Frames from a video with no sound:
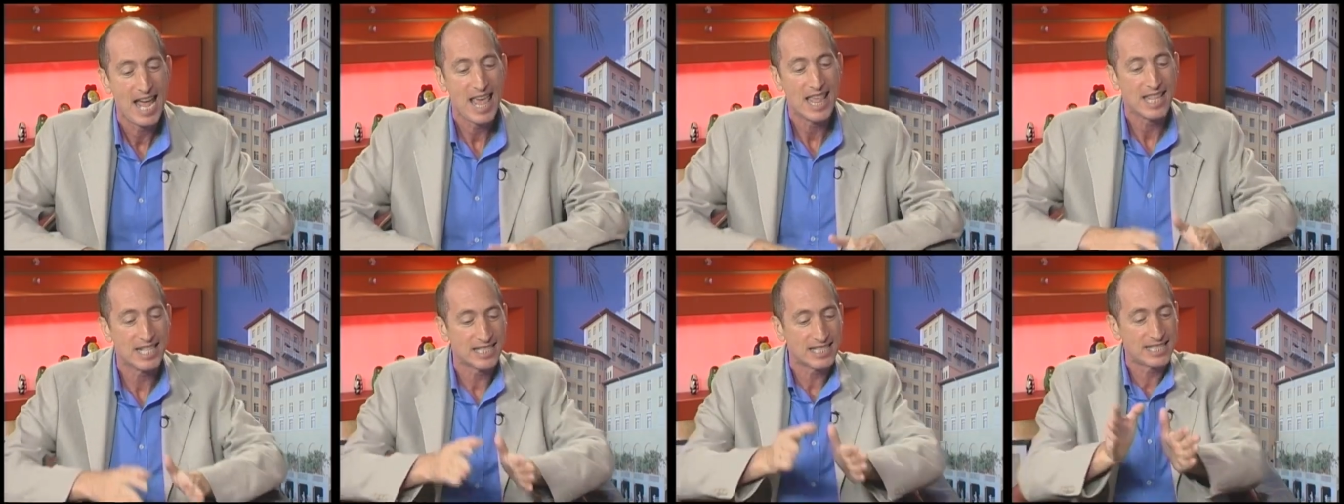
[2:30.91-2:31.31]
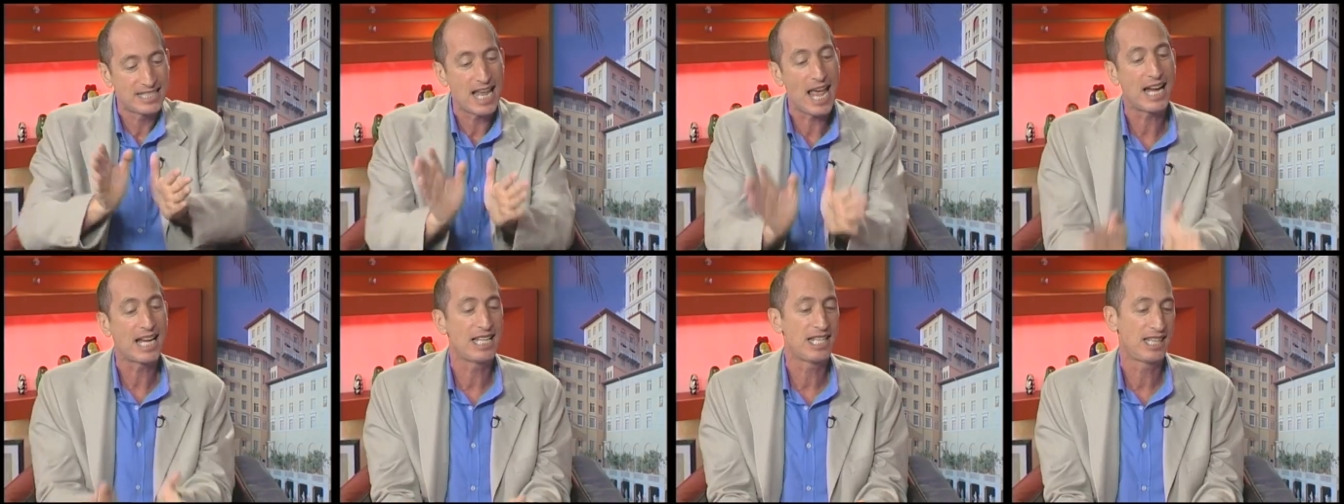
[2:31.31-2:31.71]
The
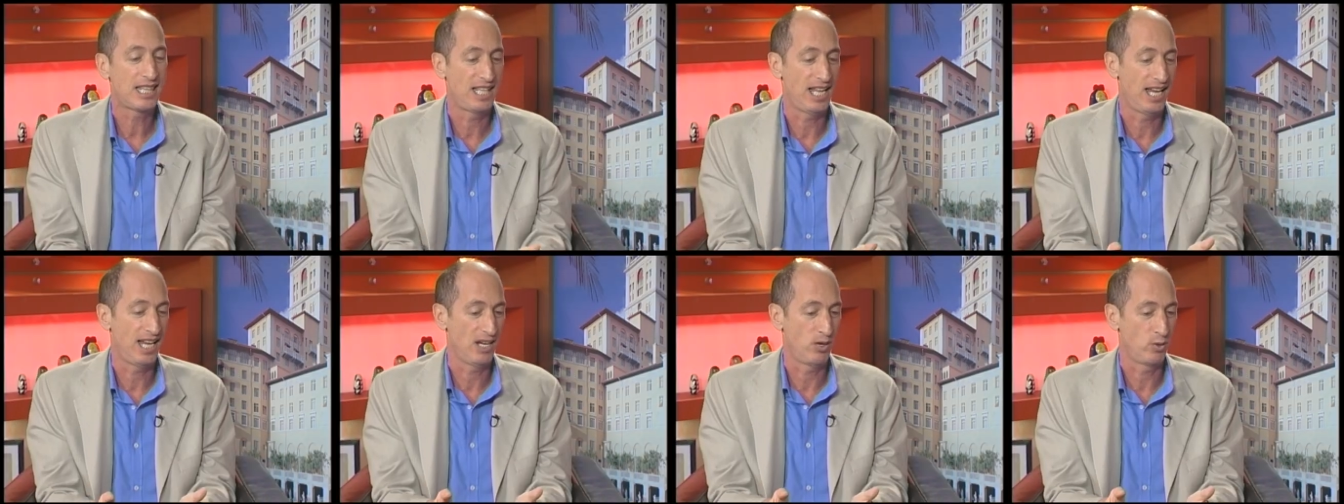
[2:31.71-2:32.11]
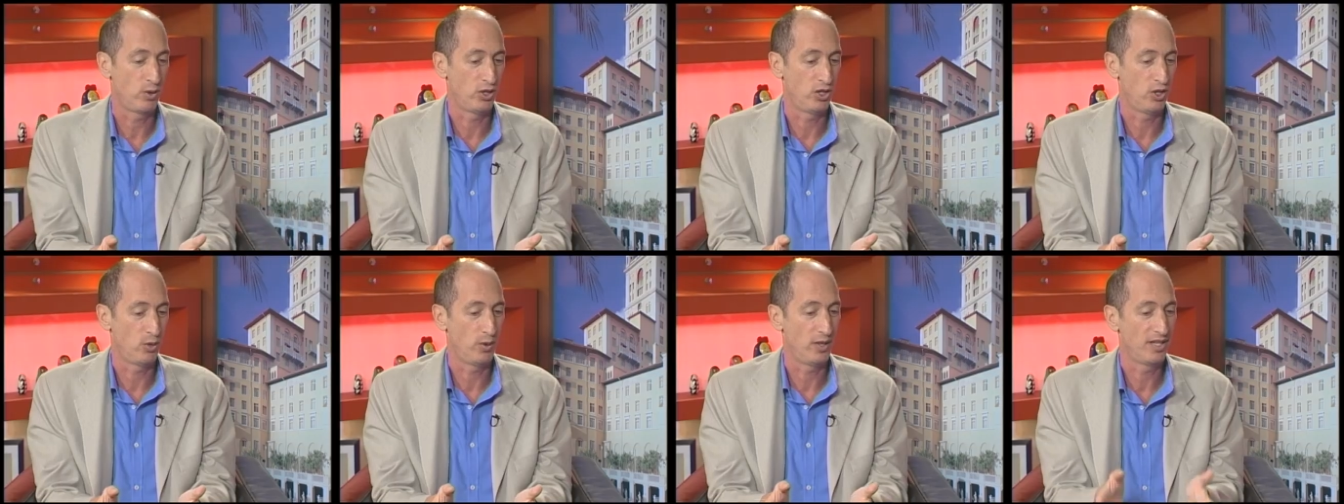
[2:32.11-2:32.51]
second thing we're
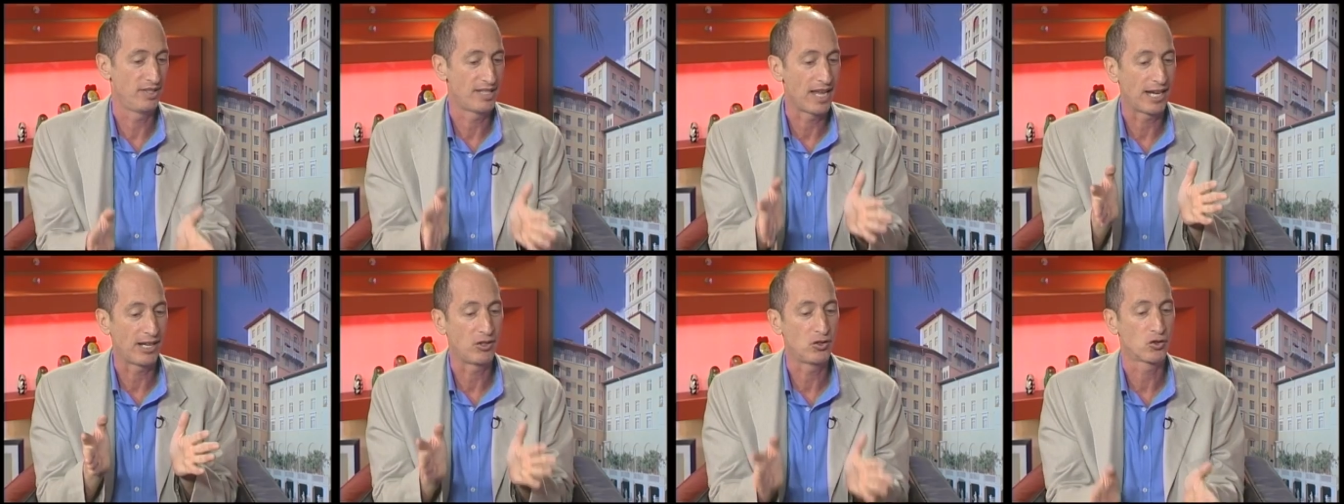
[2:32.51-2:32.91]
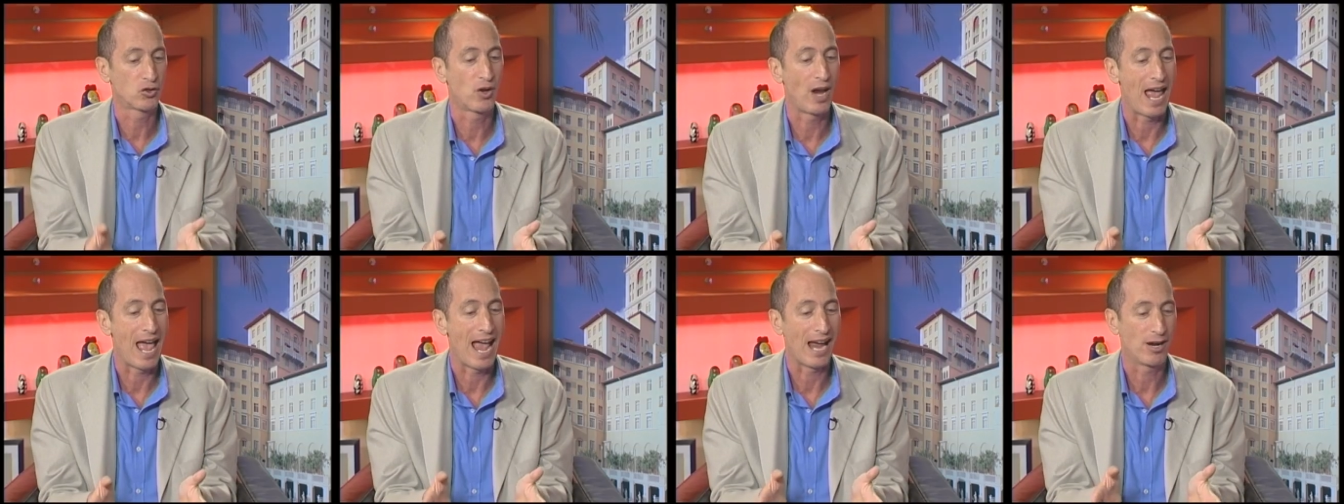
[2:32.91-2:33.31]
doing, the second
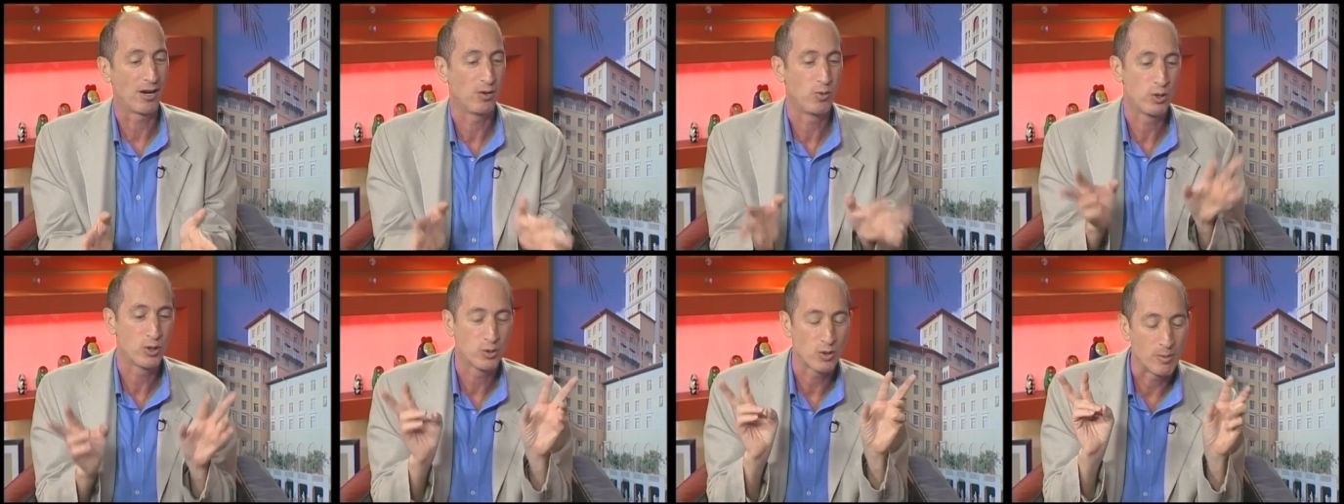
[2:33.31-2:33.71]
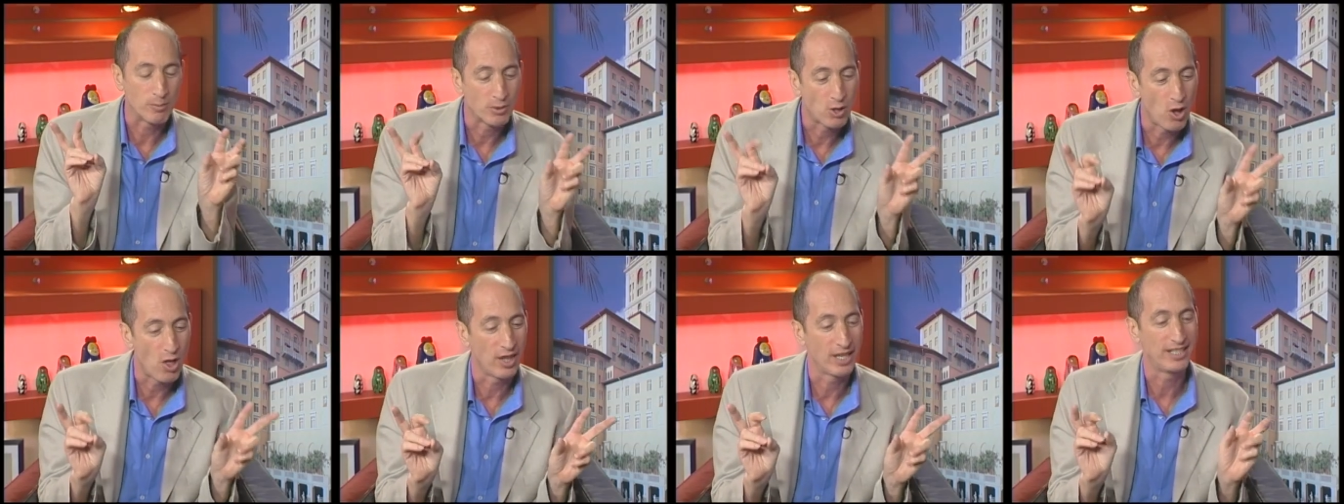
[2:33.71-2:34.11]
track, which I'm
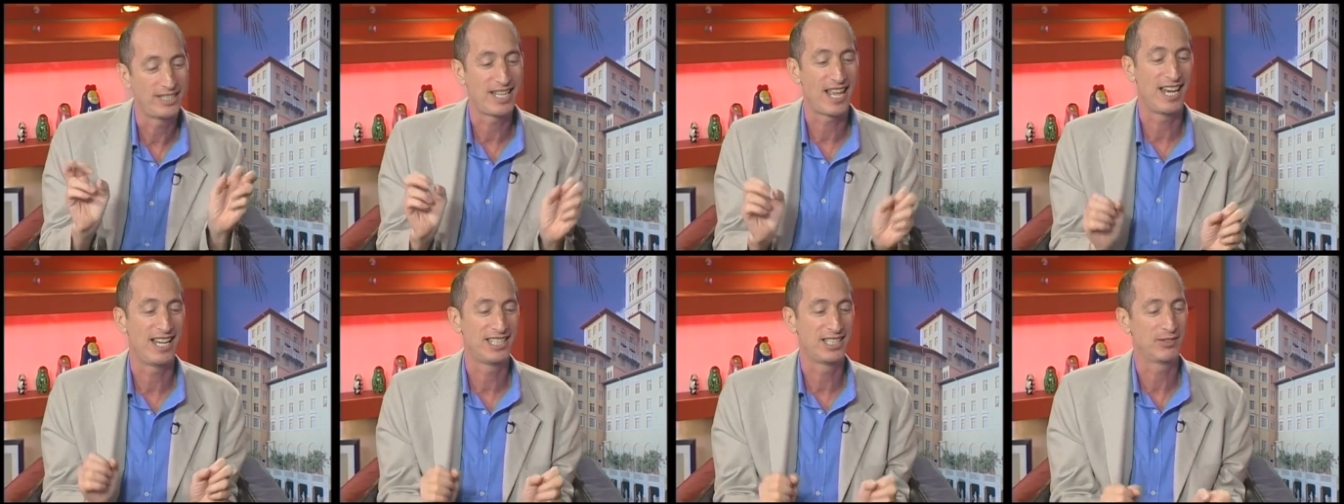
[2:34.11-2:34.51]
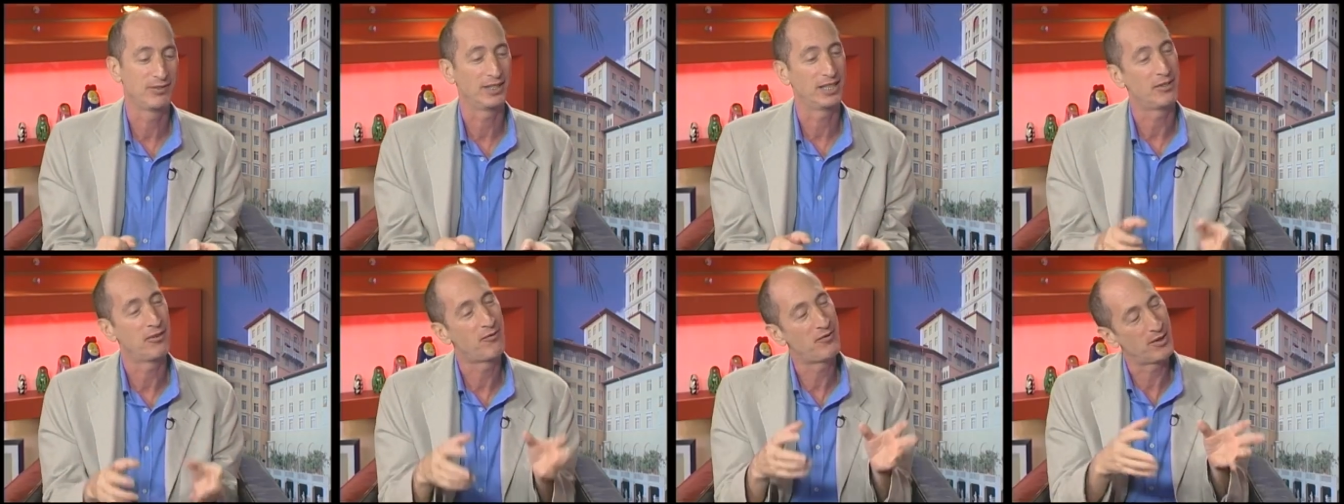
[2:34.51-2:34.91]
calling
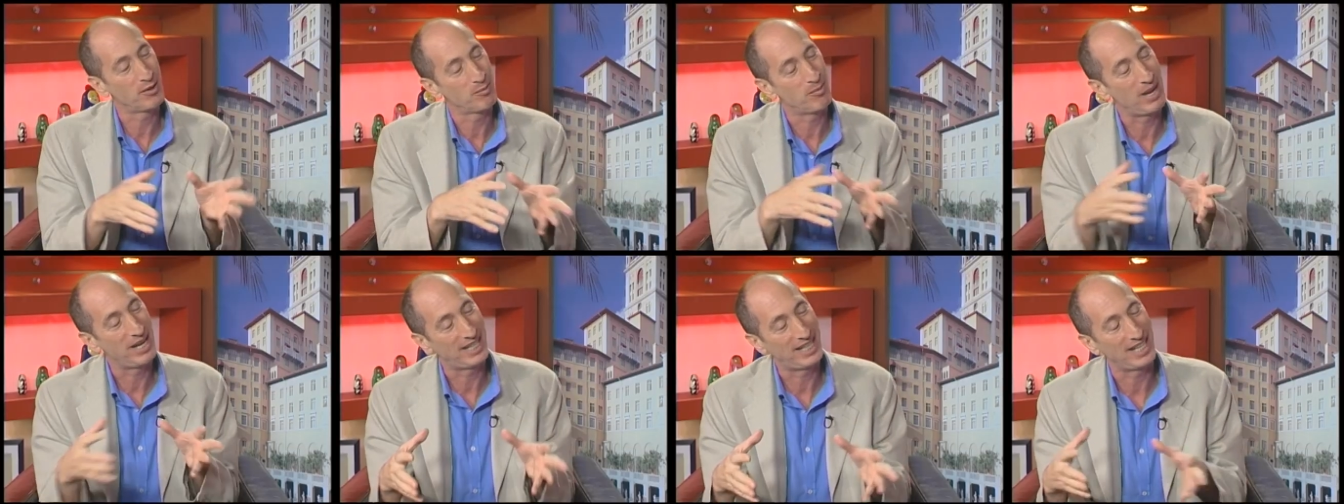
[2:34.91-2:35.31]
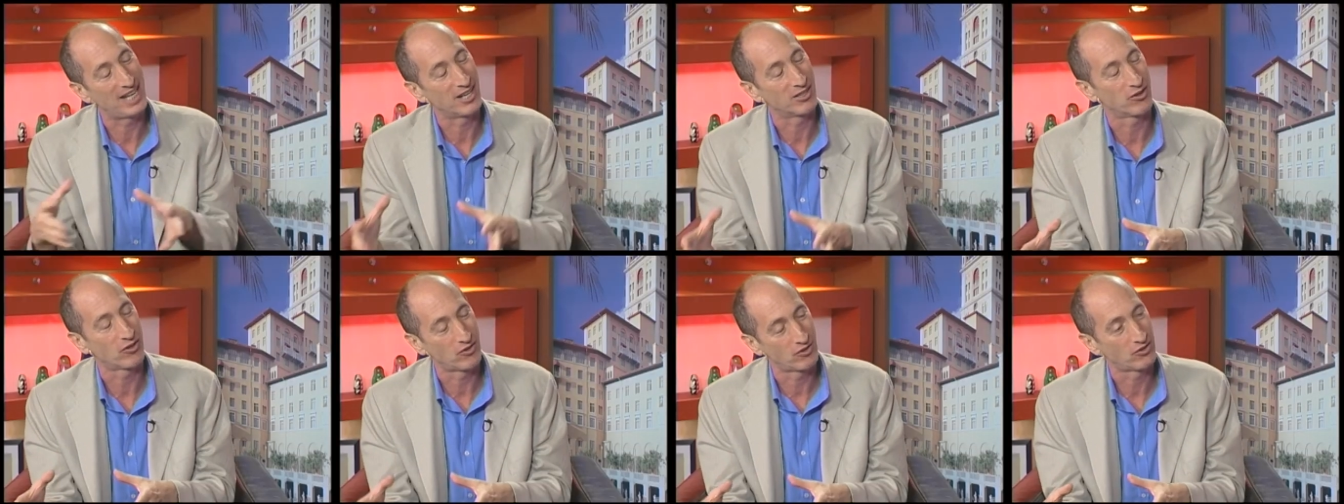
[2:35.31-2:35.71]
tentatively Filmmaking
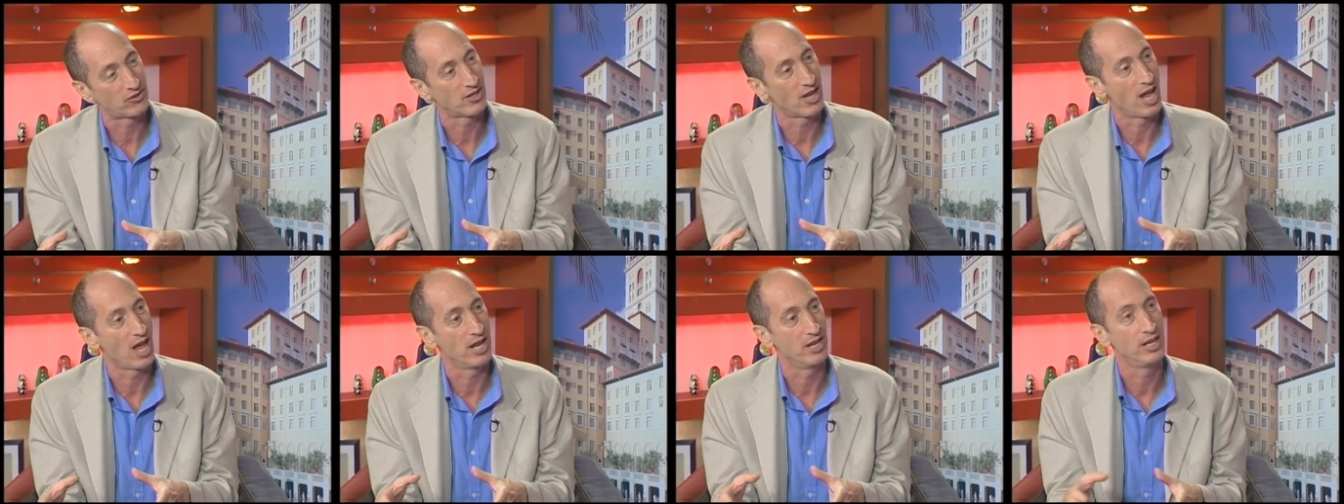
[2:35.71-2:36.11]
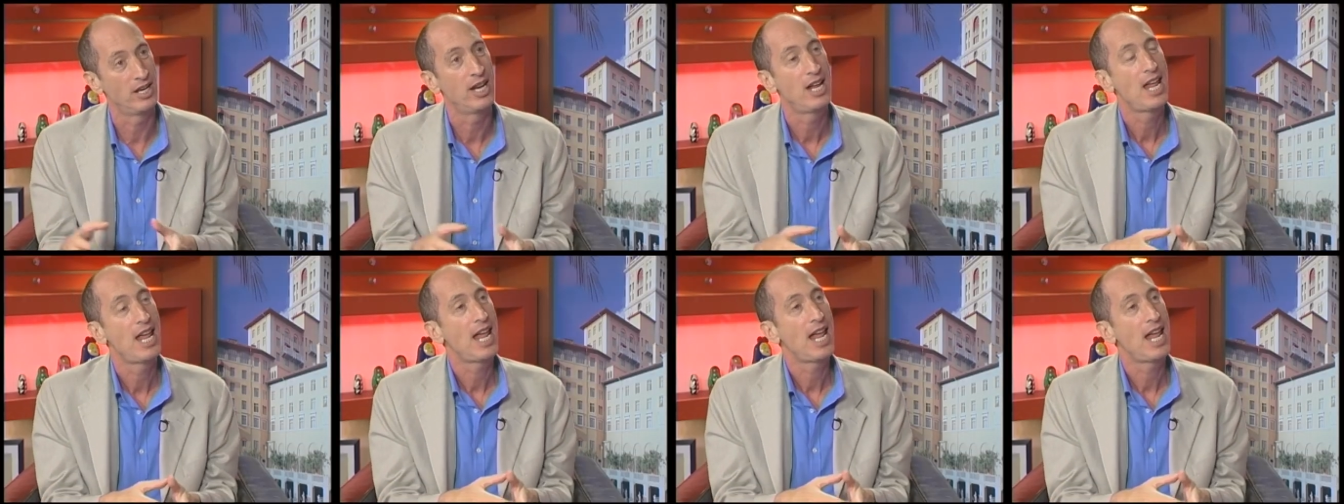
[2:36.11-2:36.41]
Under the Sun,